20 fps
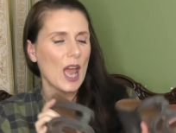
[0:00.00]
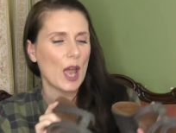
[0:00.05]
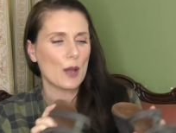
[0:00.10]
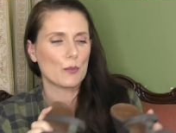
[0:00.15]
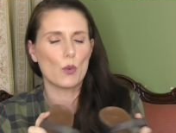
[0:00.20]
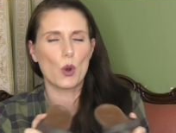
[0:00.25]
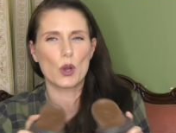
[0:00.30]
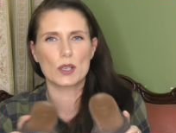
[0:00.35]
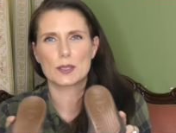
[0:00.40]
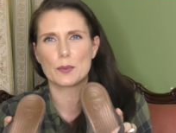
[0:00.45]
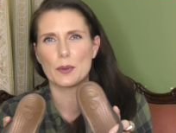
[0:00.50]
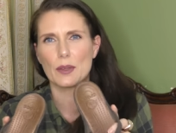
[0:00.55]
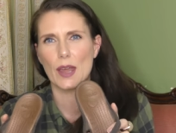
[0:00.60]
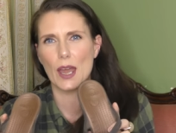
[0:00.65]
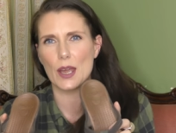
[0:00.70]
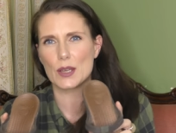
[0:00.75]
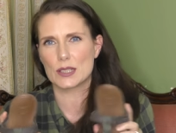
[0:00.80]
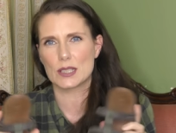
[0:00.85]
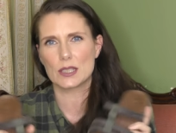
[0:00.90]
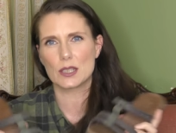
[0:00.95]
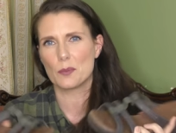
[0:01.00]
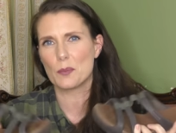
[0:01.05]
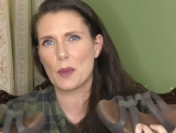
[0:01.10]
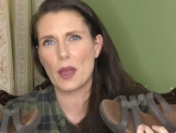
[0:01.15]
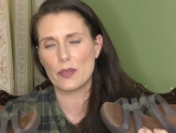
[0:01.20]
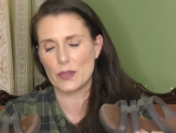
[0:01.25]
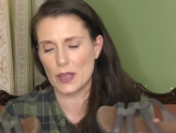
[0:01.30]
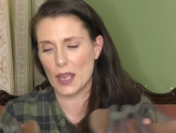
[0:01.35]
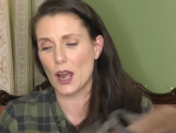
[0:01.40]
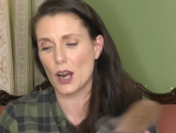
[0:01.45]
and walked about the house in them
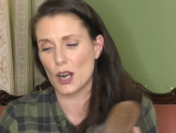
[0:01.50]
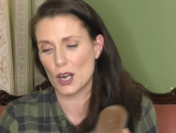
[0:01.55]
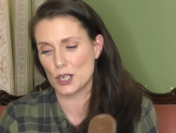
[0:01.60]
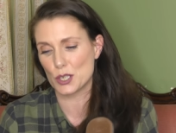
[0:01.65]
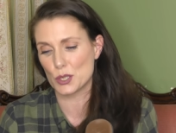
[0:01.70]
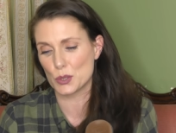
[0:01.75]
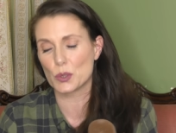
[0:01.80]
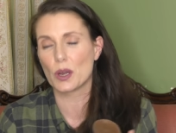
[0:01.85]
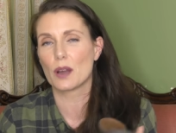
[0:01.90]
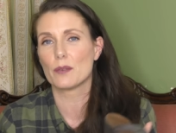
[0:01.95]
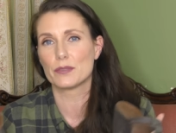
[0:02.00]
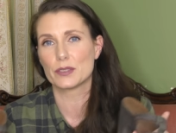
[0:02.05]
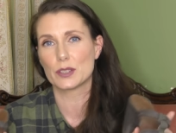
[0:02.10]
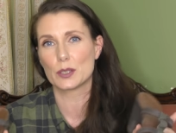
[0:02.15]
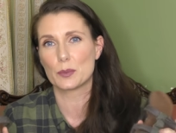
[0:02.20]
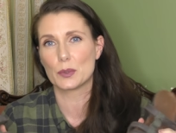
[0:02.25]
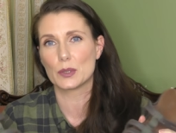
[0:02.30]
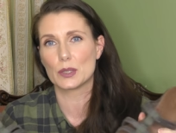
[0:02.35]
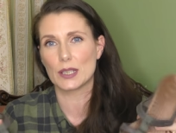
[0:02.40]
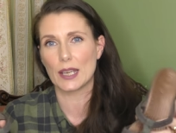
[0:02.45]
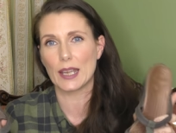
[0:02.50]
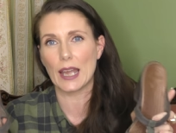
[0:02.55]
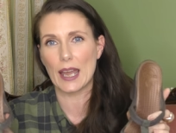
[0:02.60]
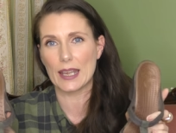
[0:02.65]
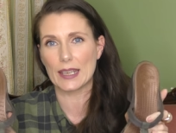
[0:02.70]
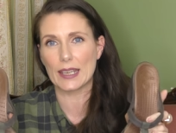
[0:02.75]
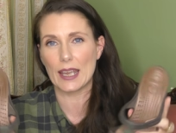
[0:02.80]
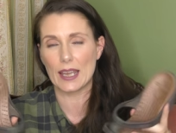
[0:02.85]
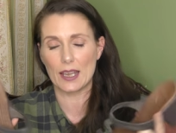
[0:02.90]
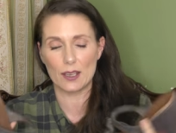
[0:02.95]
and they are so comfortable. Like
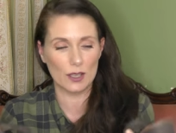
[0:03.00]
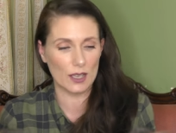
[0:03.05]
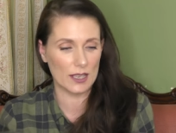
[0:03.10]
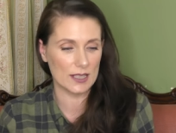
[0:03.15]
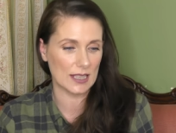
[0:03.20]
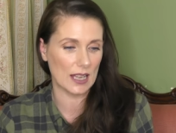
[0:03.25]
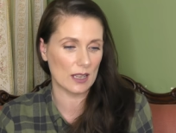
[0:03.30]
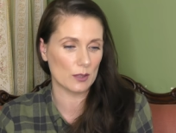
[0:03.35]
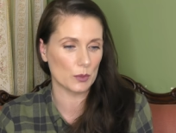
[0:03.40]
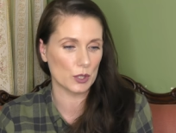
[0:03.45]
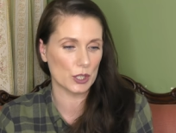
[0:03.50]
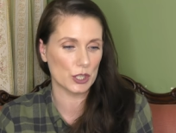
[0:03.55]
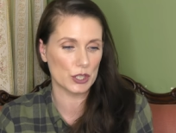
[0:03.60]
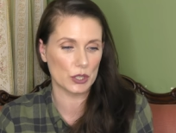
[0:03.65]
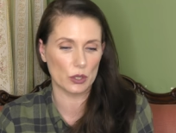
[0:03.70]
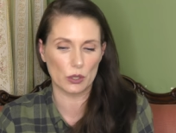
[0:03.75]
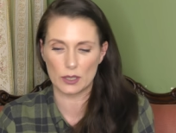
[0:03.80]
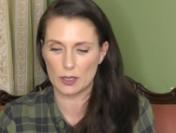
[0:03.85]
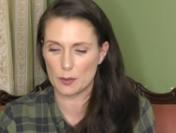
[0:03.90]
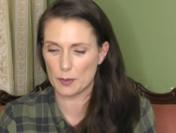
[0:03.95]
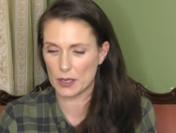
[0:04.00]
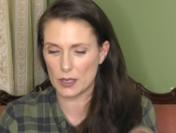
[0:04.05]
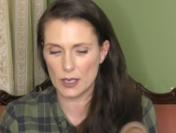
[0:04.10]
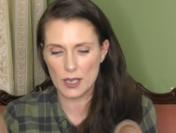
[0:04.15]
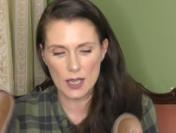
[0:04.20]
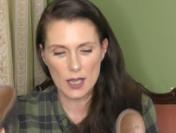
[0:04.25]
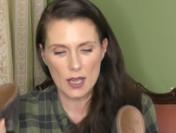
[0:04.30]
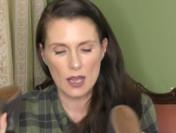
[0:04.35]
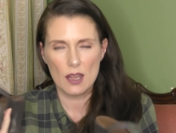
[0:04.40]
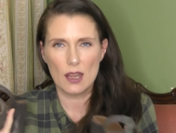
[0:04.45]
I get exactly what she's talking about.
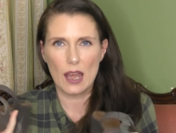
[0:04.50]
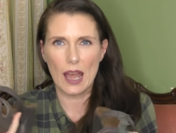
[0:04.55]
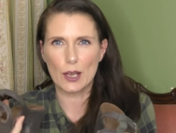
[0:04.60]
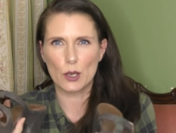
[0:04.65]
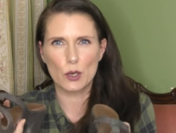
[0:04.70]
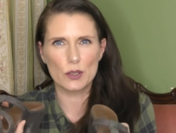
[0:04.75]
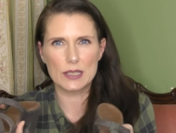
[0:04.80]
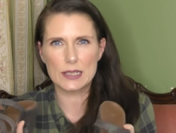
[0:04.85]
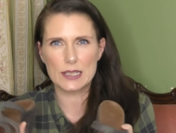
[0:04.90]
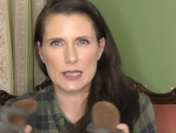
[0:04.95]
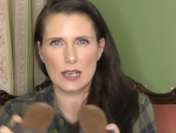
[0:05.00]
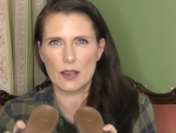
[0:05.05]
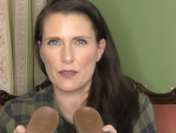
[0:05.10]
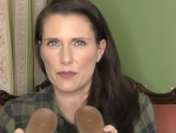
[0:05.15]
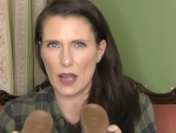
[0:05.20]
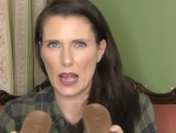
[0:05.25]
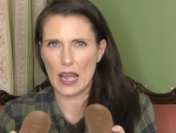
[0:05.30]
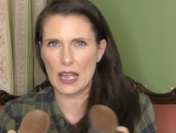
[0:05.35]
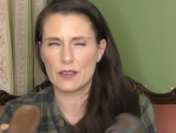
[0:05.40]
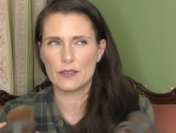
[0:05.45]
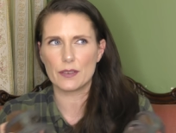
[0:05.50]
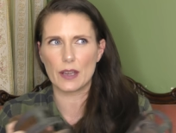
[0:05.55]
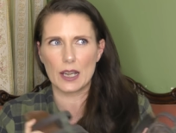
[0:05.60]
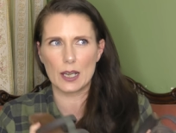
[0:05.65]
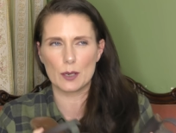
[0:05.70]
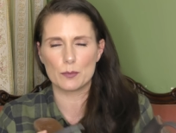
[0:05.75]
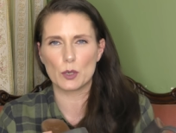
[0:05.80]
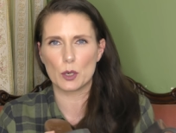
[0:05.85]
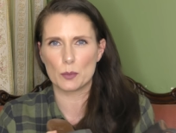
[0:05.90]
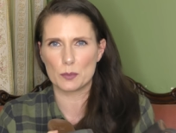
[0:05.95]
I got these in a five,
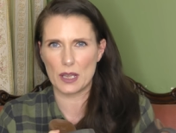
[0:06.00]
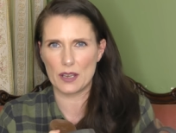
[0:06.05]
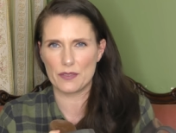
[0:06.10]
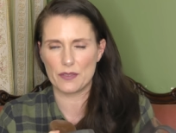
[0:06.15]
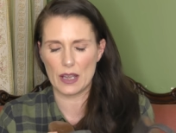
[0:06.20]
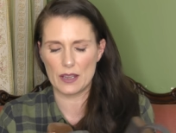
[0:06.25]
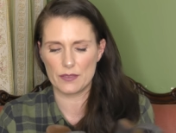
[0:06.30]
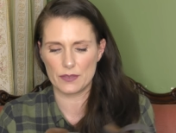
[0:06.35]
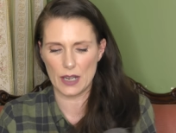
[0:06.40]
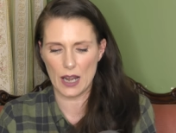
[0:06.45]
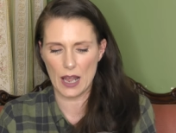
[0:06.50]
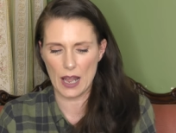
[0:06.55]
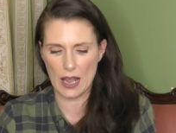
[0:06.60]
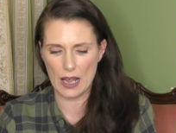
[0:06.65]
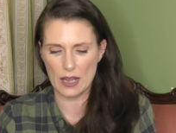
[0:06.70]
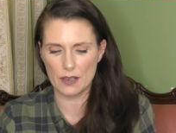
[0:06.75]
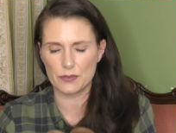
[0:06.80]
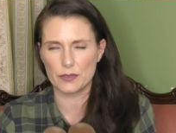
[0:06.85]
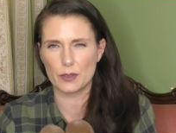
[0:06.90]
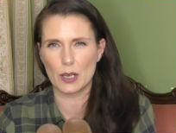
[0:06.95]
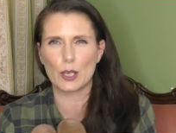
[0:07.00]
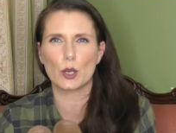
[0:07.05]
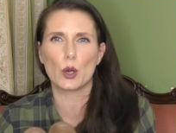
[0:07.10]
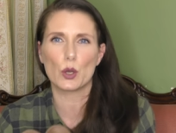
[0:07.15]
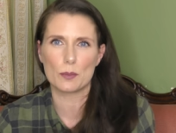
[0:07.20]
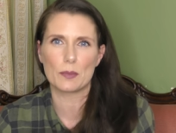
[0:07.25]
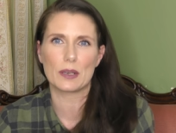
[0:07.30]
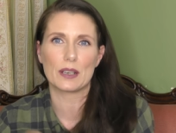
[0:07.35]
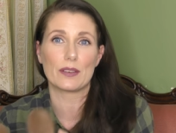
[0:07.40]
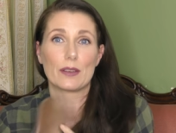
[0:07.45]
and I'm normally a five and a half. I
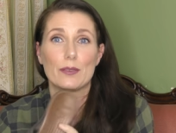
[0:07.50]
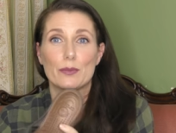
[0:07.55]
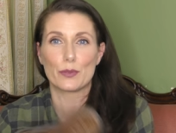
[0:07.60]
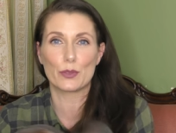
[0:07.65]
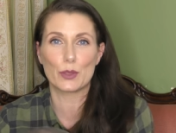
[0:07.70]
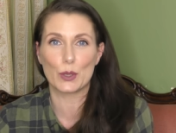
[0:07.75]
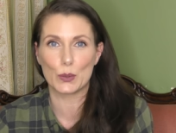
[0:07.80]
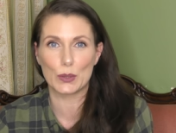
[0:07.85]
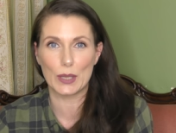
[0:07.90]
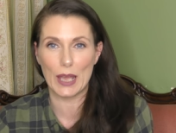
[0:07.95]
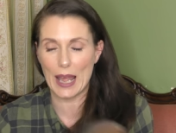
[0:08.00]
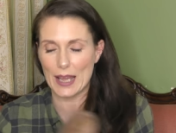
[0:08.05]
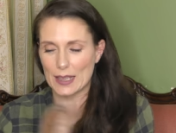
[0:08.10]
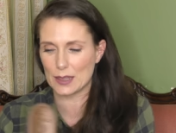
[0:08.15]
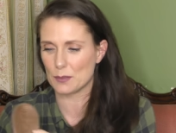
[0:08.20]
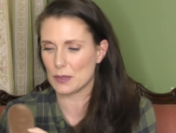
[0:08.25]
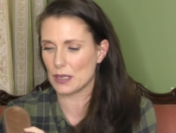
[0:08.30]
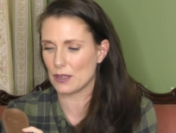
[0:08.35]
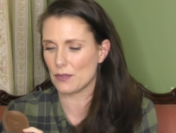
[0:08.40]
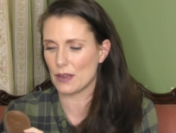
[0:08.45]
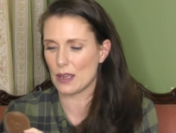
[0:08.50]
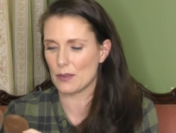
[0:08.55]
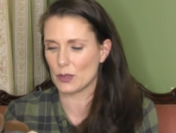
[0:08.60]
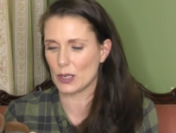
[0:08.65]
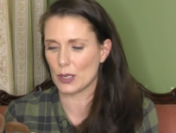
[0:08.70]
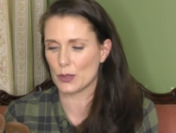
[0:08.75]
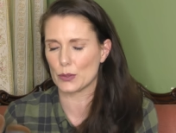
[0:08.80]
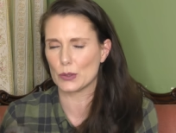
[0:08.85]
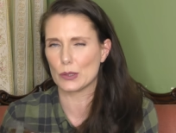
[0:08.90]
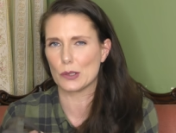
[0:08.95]
got them in a five. They only had them in a five,
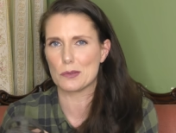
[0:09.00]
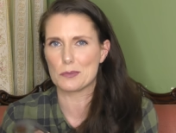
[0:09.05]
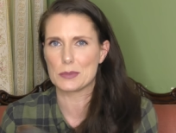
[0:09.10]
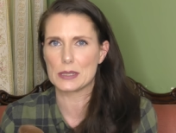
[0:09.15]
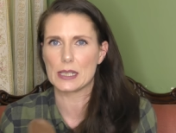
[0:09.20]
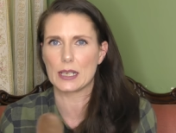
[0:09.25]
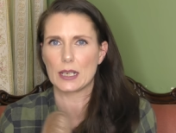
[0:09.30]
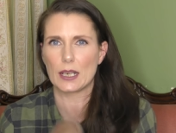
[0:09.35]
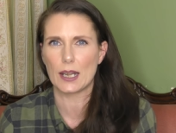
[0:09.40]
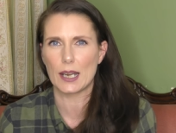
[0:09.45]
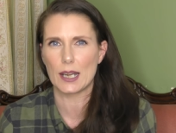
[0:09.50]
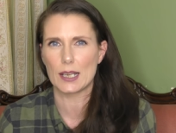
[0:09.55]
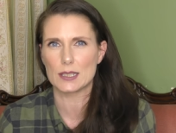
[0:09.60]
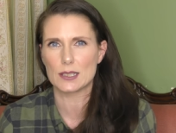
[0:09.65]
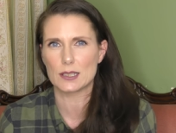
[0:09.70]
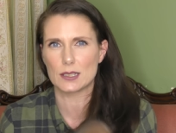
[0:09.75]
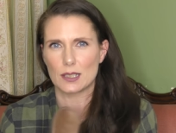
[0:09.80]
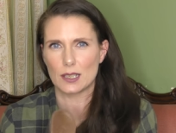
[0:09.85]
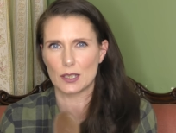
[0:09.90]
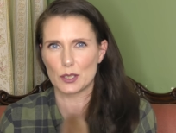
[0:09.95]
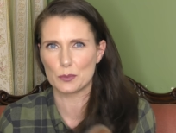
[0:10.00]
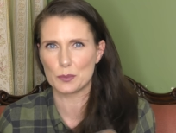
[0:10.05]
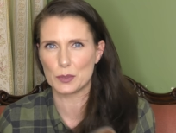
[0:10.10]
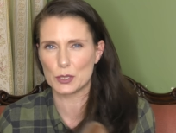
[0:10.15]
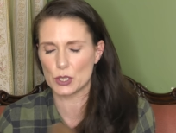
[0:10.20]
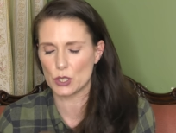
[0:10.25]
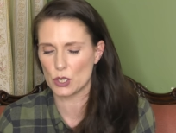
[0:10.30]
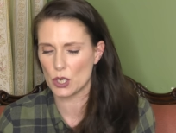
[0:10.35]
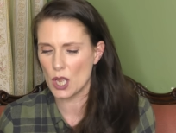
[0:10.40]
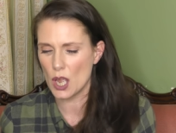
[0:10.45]
and I thought, oh, I'm taking a risk. They could be
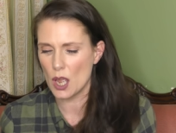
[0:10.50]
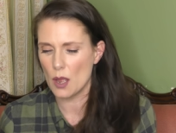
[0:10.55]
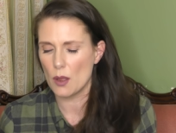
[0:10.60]
two.